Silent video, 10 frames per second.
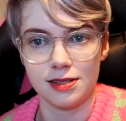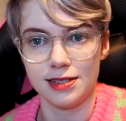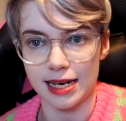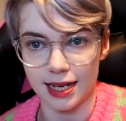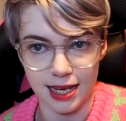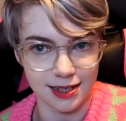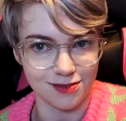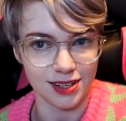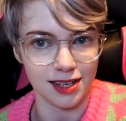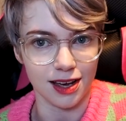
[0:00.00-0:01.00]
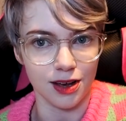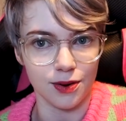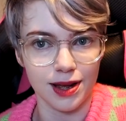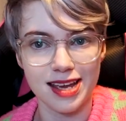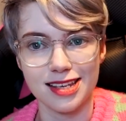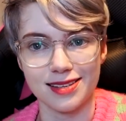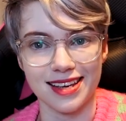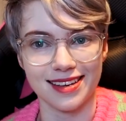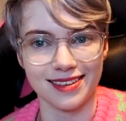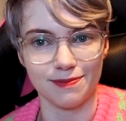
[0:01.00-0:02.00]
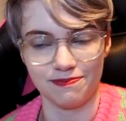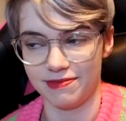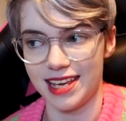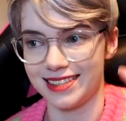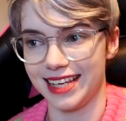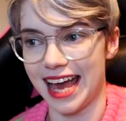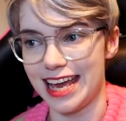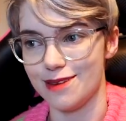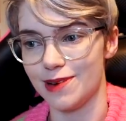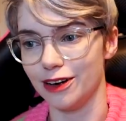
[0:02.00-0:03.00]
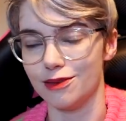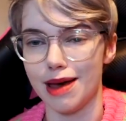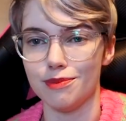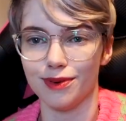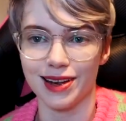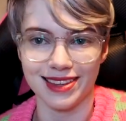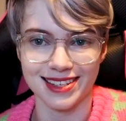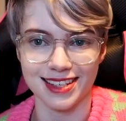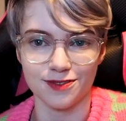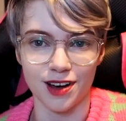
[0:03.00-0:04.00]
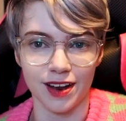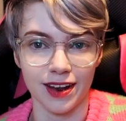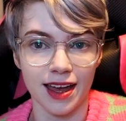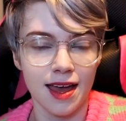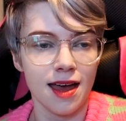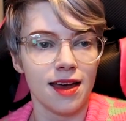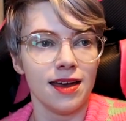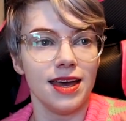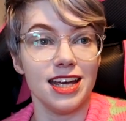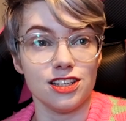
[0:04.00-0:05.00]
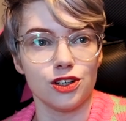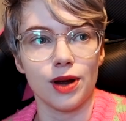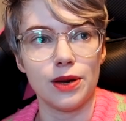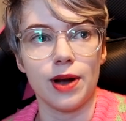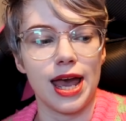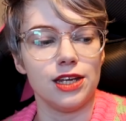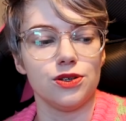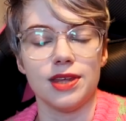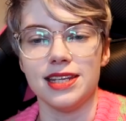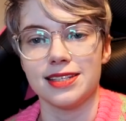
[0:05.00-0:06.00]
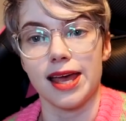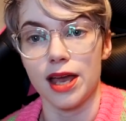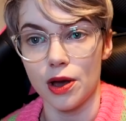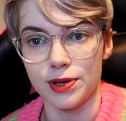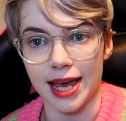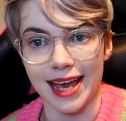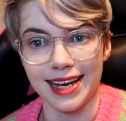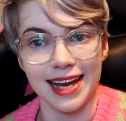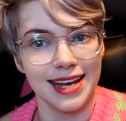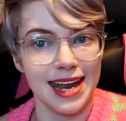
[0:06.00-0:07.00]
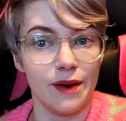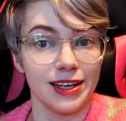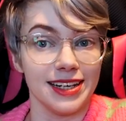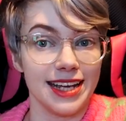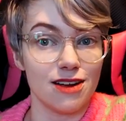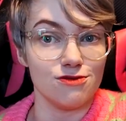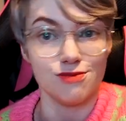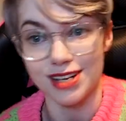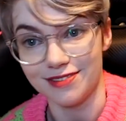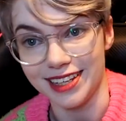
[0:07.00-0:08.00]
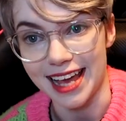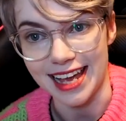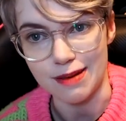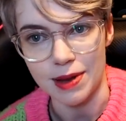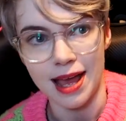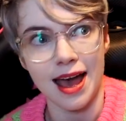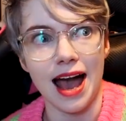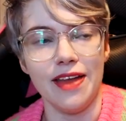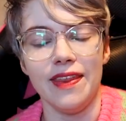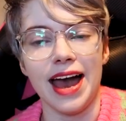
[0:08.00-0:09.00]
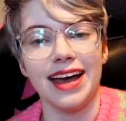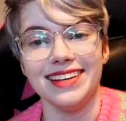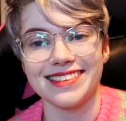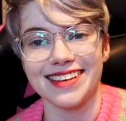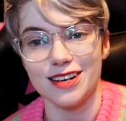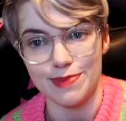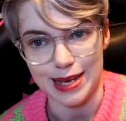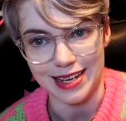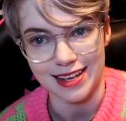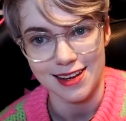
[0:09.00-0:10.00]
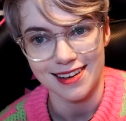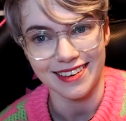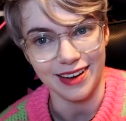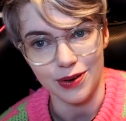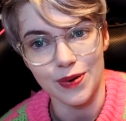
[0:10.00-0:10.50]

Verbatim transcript: dedicated video here's it here's the game, I remember it, this is fun, is a great way to then say, okay, now I can get rid of the game, and that is going to be an